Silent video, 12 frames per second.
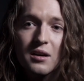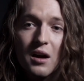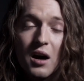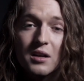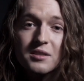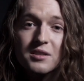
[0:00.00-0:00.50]

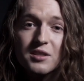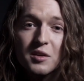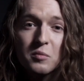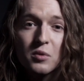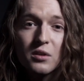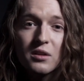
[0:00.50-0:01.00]
God's
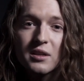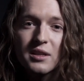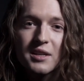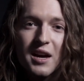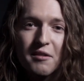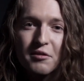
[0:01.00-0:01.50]
temple
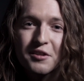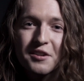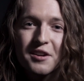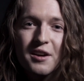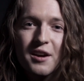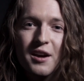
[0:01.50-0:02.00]
in
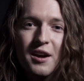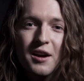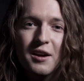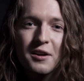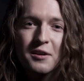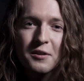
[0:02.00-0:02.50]
heaven
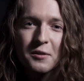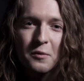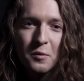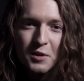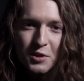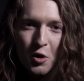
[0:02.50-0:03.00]

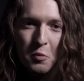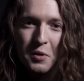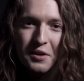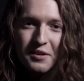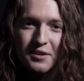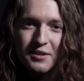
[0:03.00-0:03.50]
was
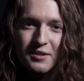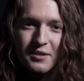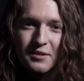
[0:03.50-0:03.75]
opened.